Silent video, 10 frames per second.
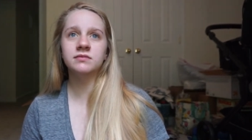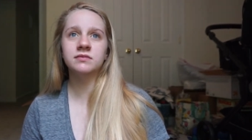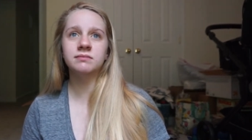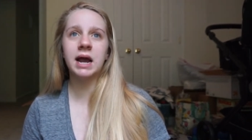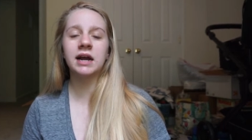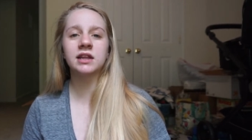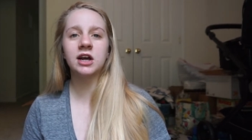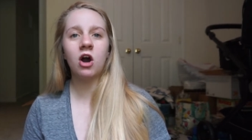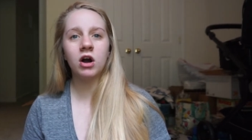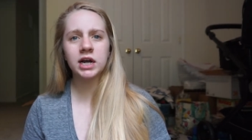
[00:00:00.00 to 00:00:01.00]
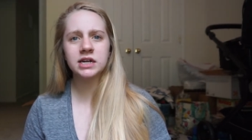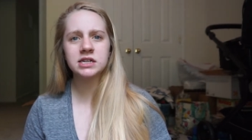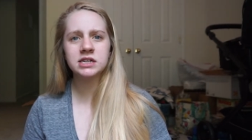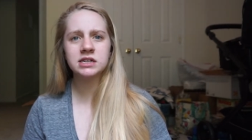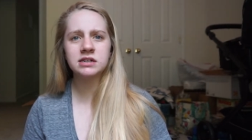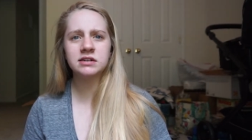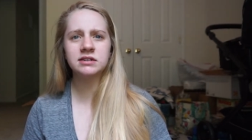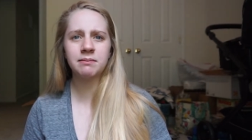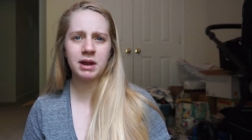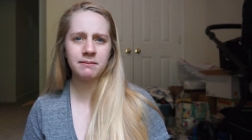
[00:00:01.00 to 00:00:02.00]
back in like August,
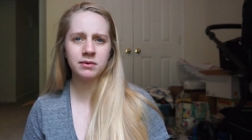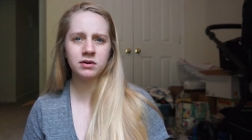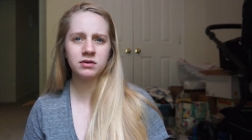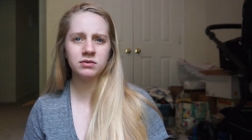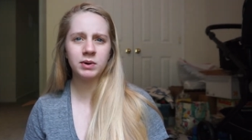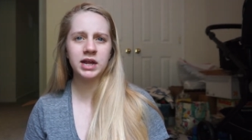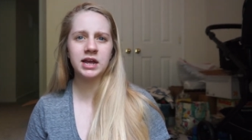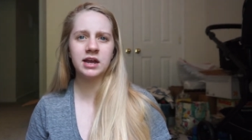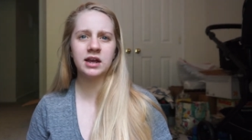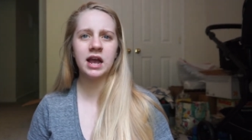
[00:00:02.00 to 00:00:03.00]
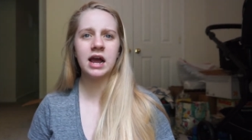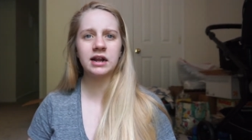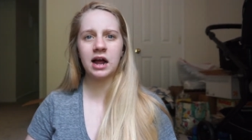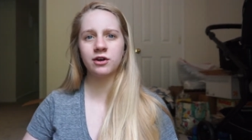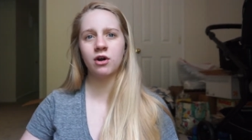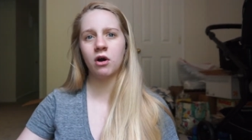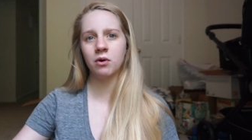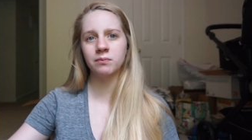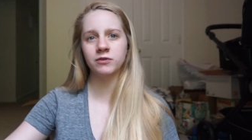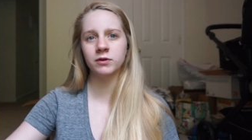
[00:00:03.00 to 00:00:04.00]
September, when he had gotten
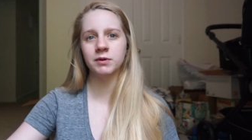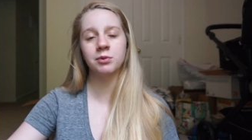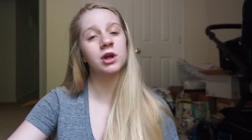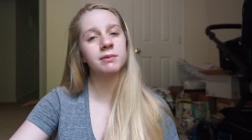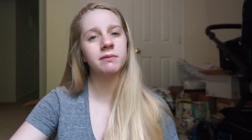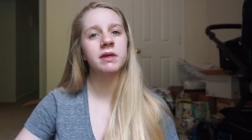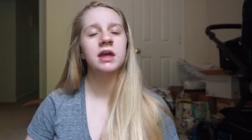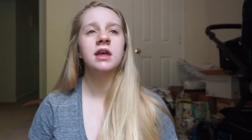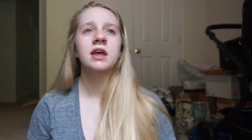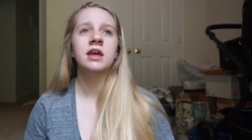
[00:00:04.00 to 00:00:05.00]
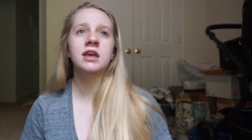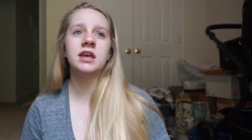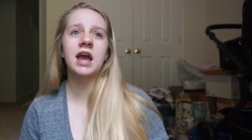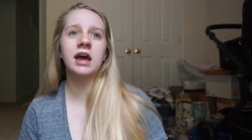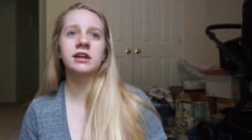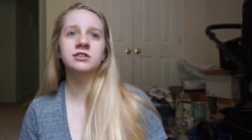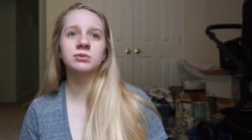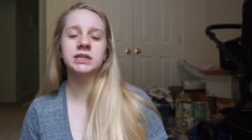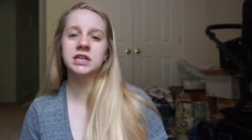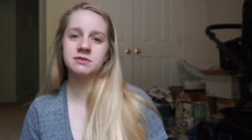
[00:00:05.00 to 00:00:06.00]
home from deployment, he had his
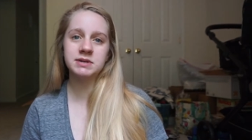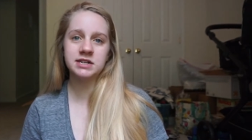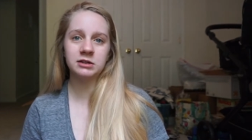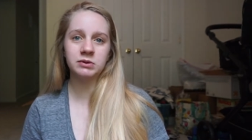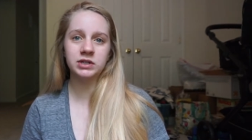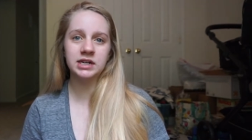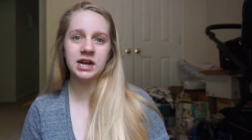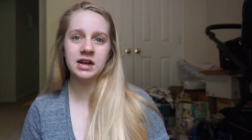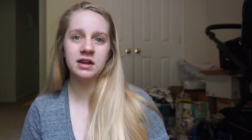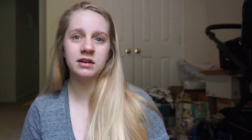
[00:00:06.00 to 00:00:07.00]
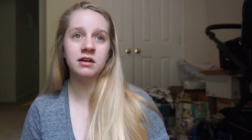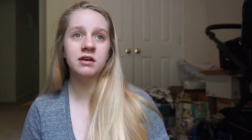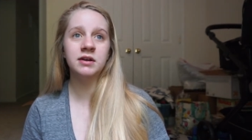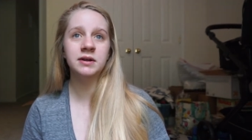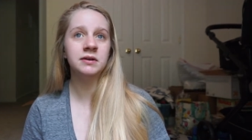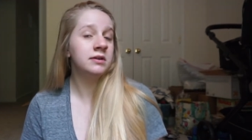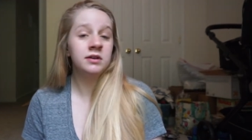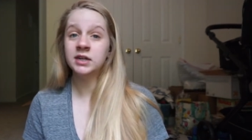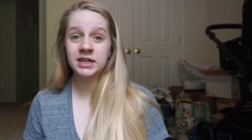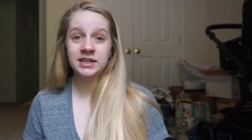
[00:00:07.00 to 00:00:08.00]
reenlistment ceremony and
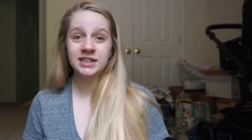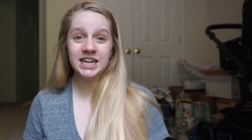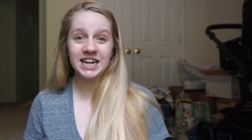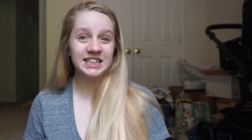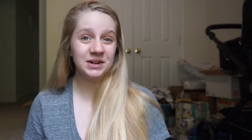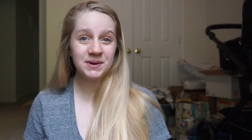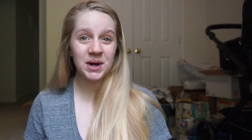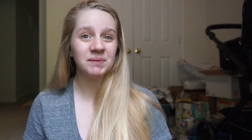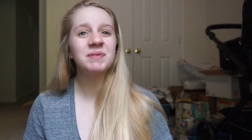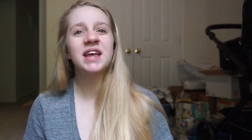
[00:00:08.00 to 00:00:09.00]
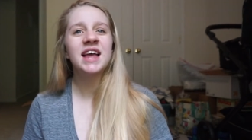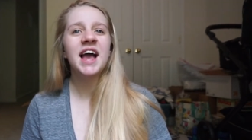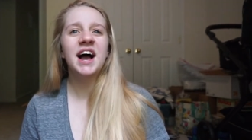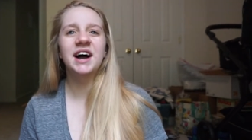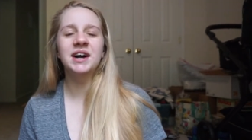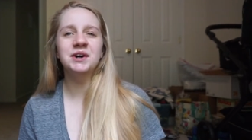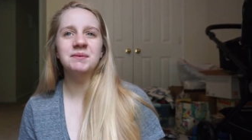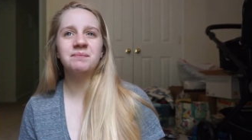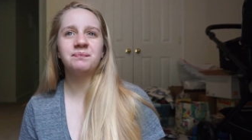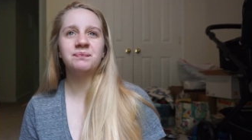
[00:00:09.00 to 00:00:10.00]
yeah, here we are. Um,
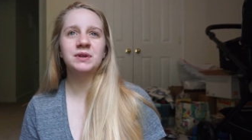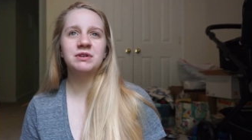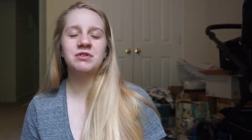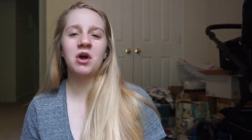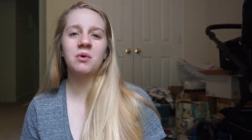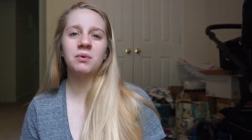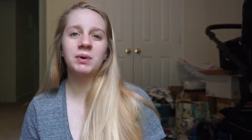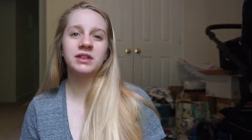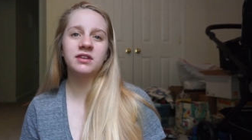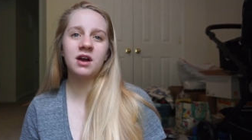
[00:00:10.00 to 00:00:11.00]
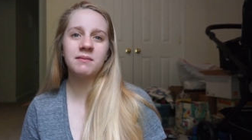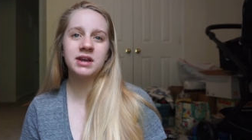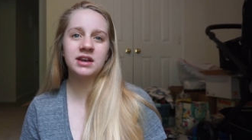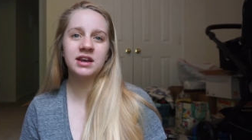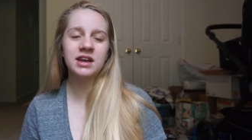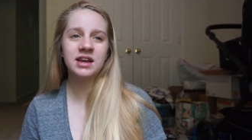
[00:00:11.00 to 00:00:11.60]
so with coming